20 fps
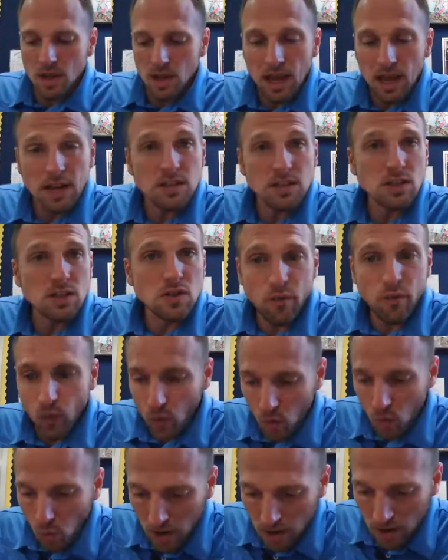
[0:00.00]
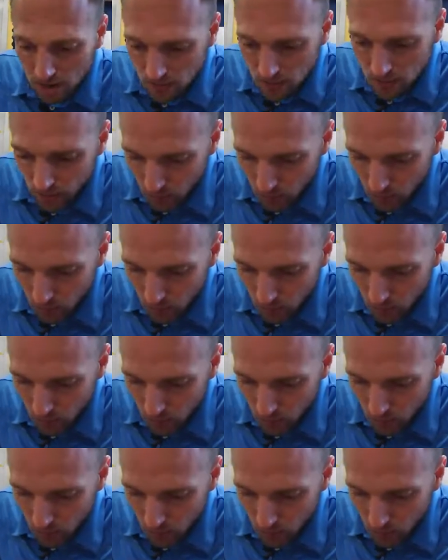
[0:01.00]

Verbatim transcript: x is 4, y is